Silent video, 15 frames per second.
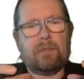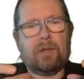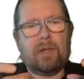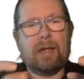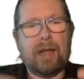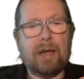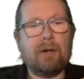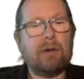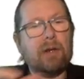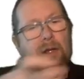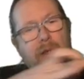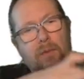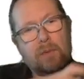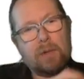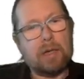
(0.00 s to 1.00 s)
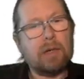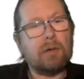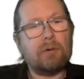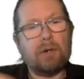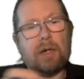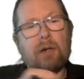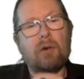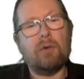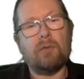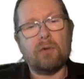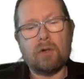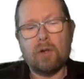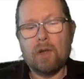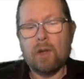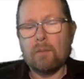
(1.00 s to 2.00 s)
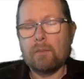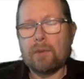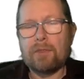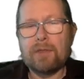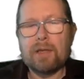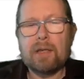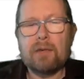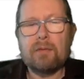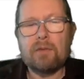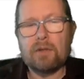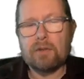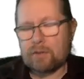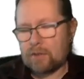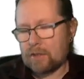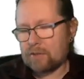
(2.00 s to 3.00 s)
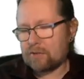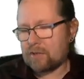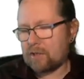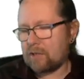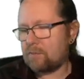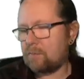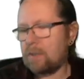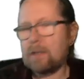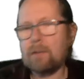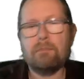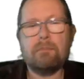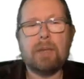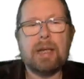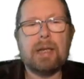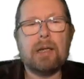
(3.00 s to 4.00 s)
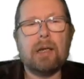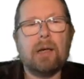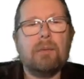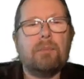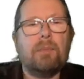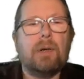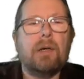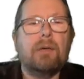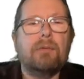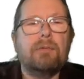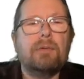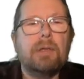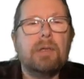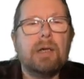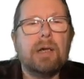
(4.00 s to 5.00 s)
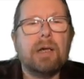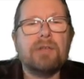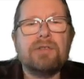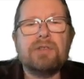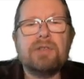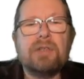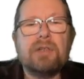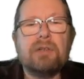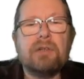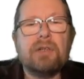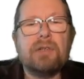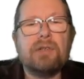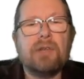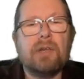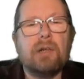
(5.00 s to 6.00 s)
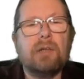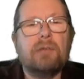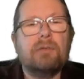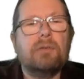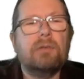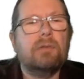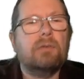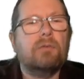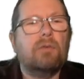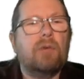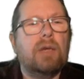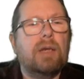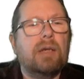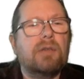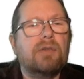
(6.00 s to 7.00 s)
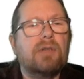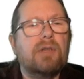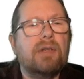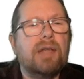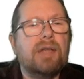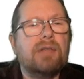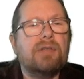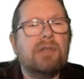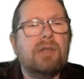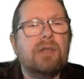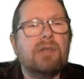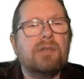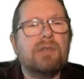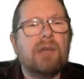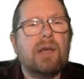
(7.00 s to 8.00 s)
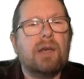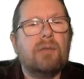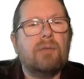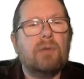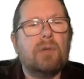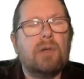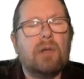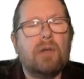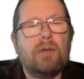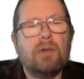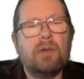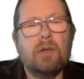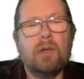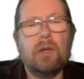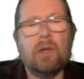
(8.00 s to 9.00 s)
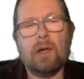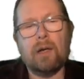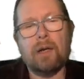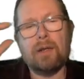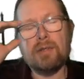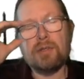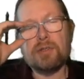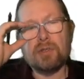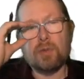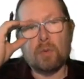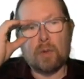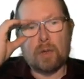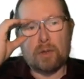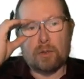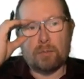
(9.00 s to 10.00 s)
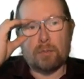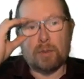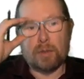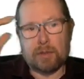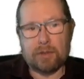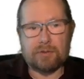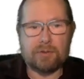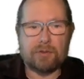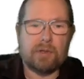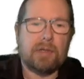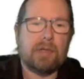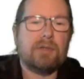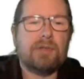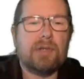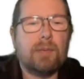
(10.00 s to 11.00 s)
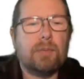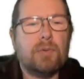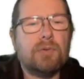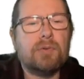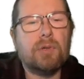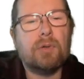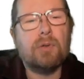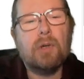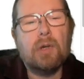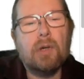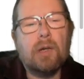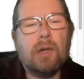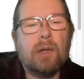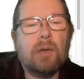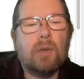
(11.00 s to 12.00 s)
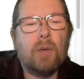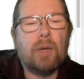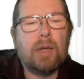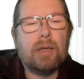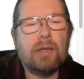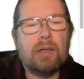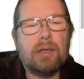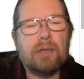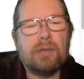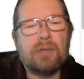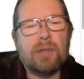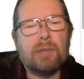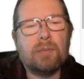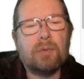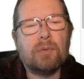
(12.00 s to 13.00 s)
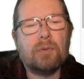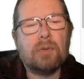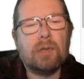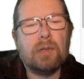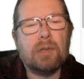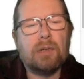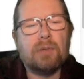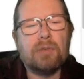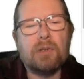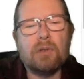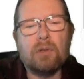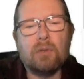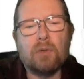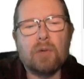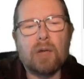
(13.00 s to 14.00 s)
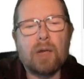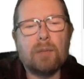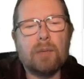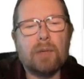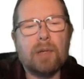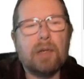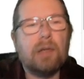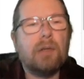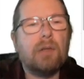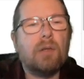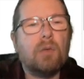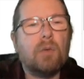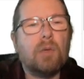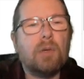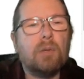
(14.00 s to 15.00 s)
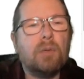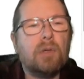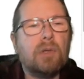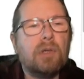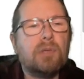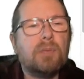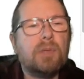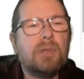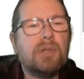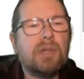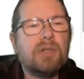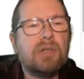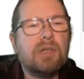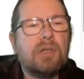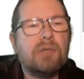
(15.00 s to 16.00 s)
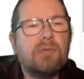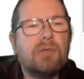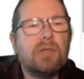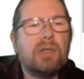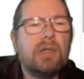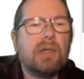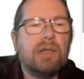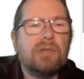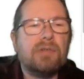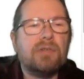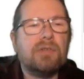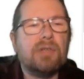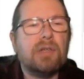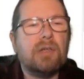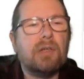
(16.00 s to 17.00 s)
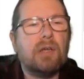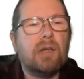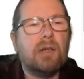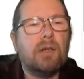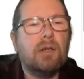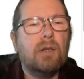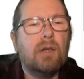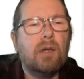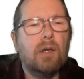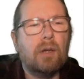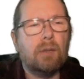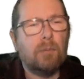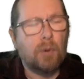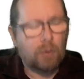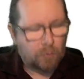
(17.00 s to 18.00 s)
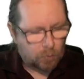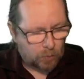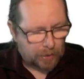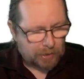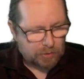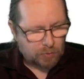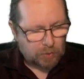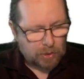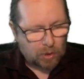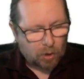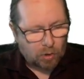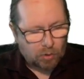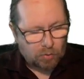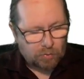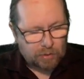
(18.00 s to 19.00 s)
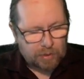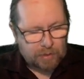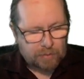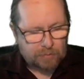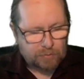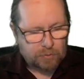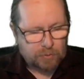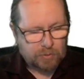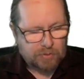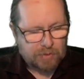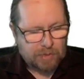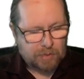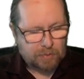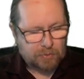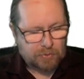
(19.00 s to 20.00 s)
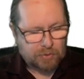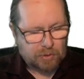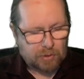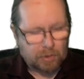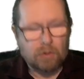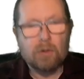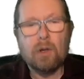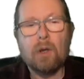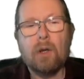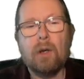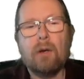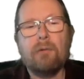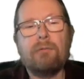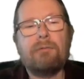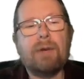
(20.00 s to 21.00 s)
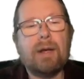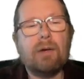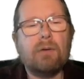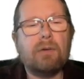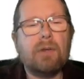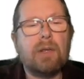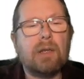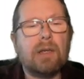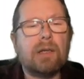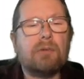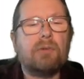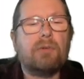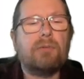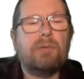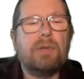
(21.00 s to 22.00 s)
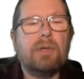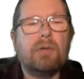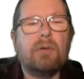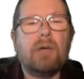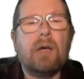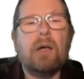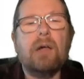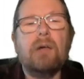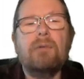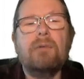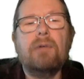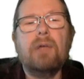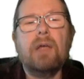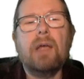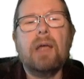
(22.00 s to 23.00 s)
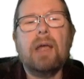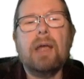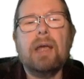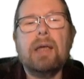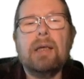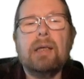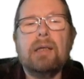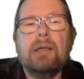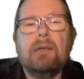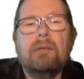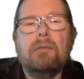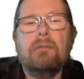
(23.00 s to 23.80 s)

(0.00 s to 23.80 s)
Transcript: an area that we integrate over, but thinking of the disk as being made up of a series of rings nested inside of one another. And this is the way your book does the example. So the way I did the example was a little more complicated than the way your book does, but it's actually really nice to see it done both ways. We already, a few examples ago, found the electric field of a